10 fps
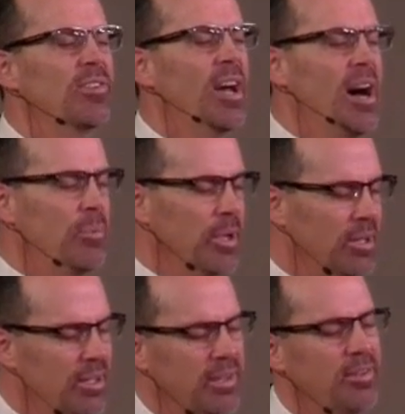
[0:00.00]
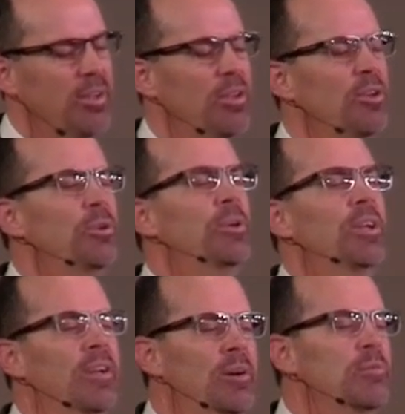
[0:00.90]
God, we look to you
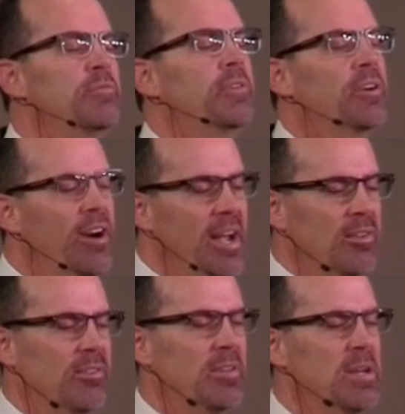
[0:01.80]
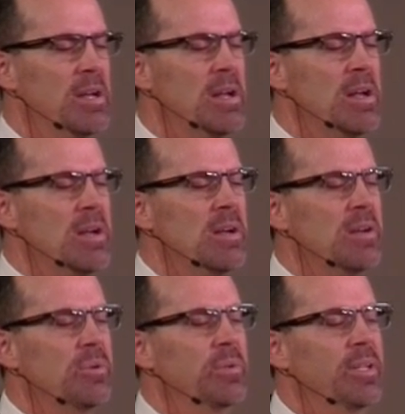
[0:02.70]
alone for grace.
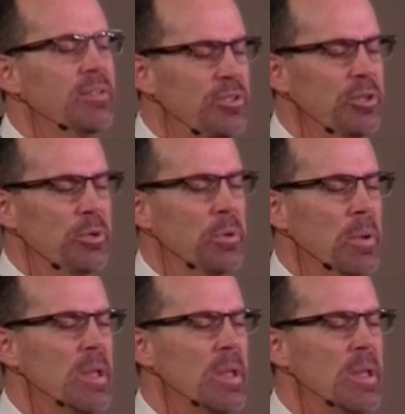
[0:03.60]
We need you